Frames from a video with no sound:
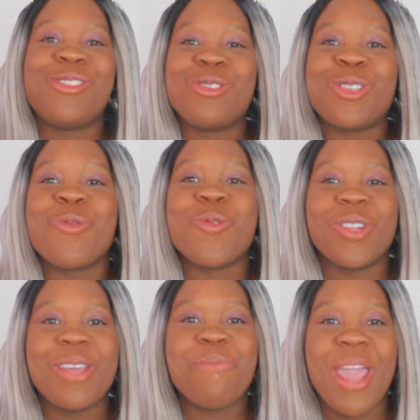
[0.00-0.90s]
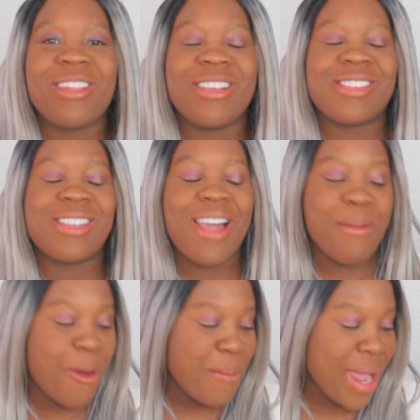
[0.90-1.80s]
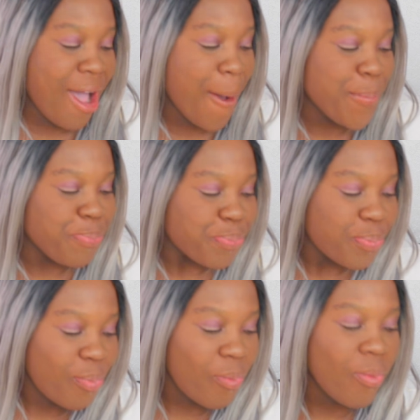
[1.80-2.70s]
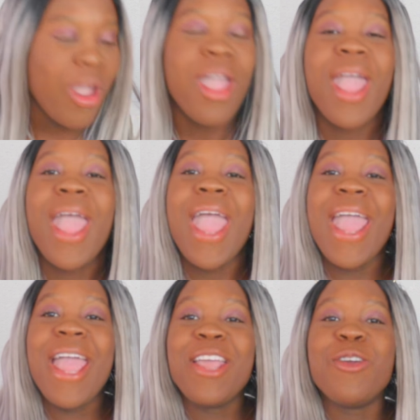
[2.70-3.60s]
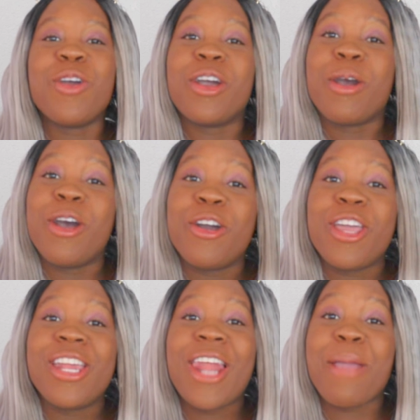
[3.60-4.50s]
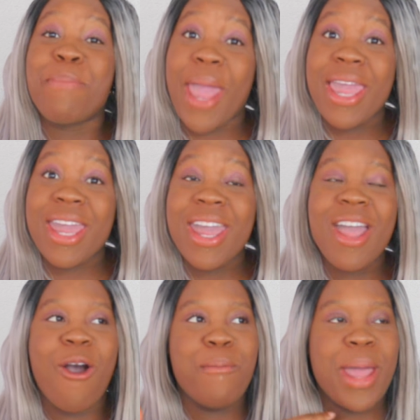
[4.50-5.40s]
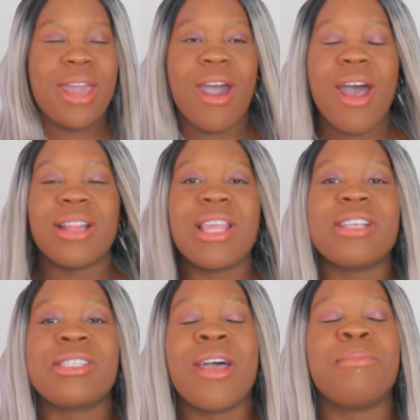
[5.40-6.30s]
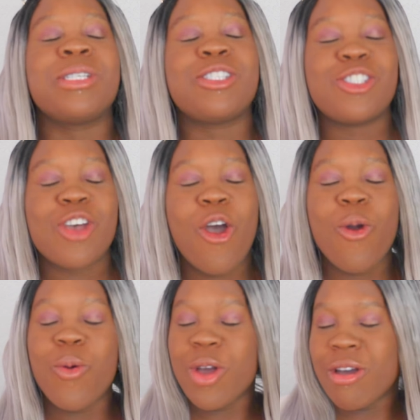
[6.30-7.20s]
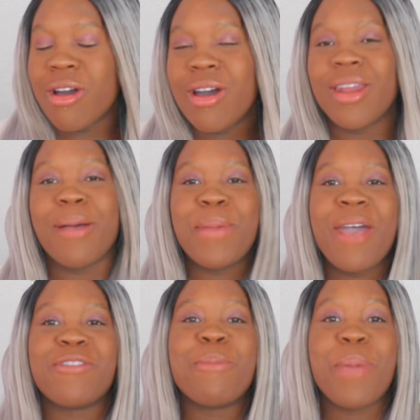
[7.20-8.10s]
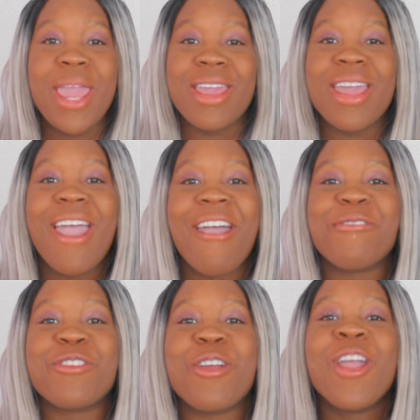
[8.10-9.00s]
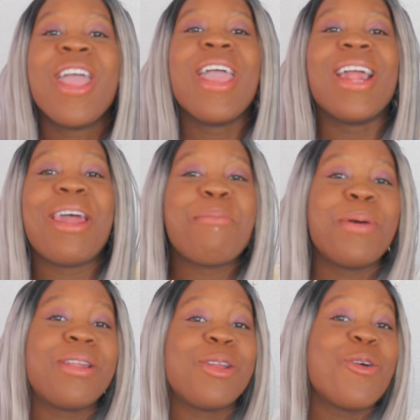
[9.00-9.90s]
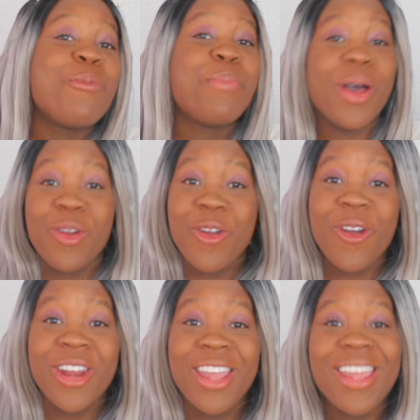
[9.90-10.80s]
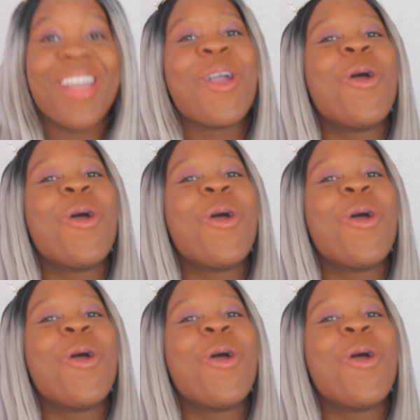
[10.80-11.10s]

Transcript: You should really make this slime. Oh my God. And you could cook it, like bake it. Oh my God, that slime is so good. I'm gonna have to bake it after and like put a little butter on it.